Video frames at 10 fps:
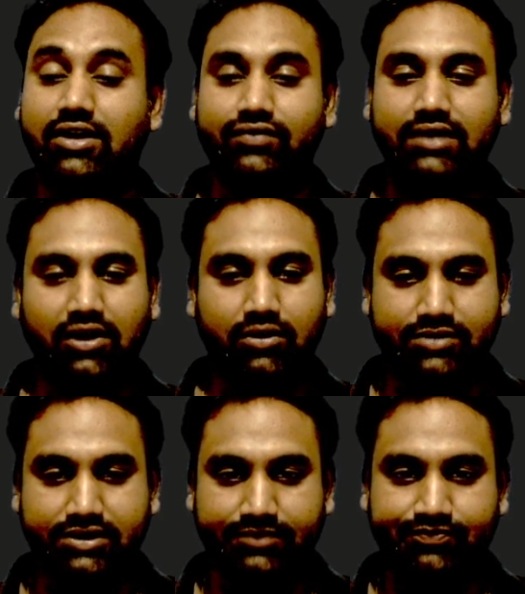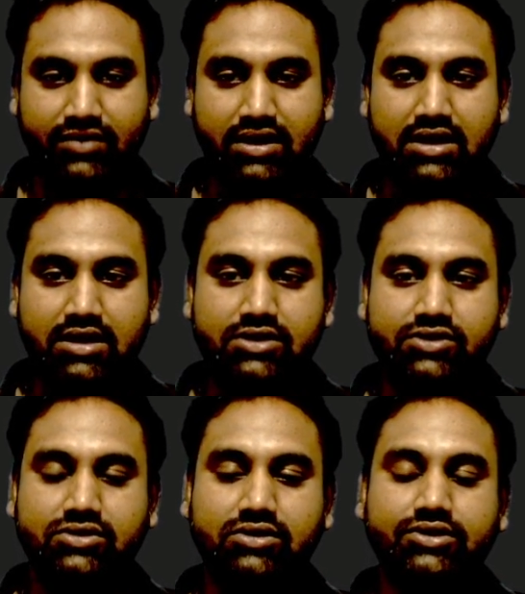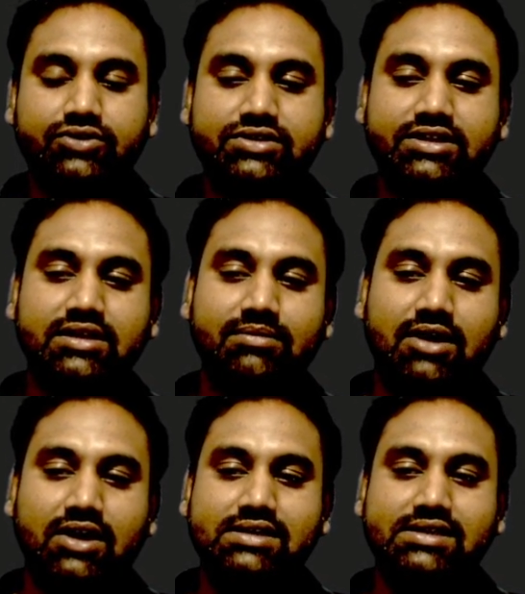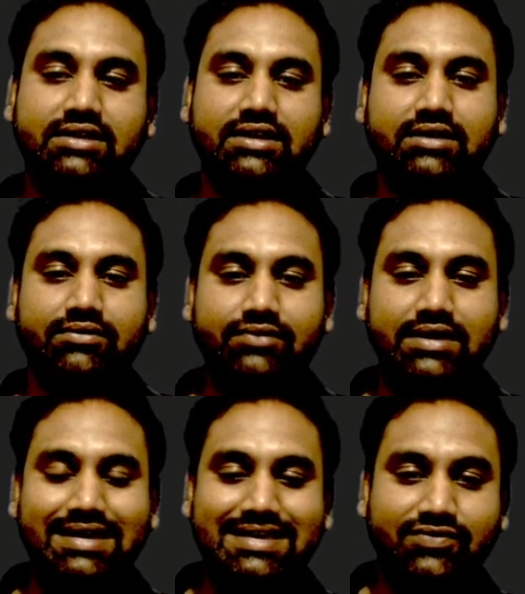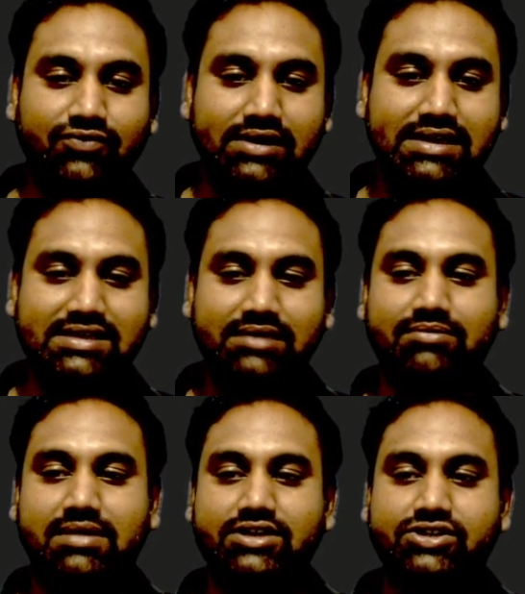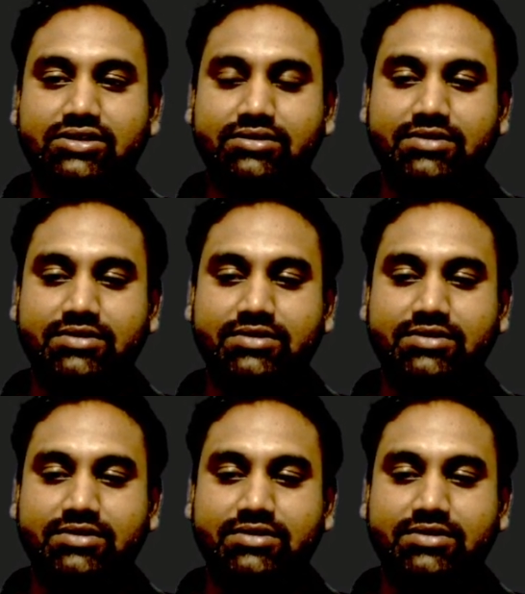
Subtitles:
that object. So, using the buoyancy theorem, when it is fully submerged,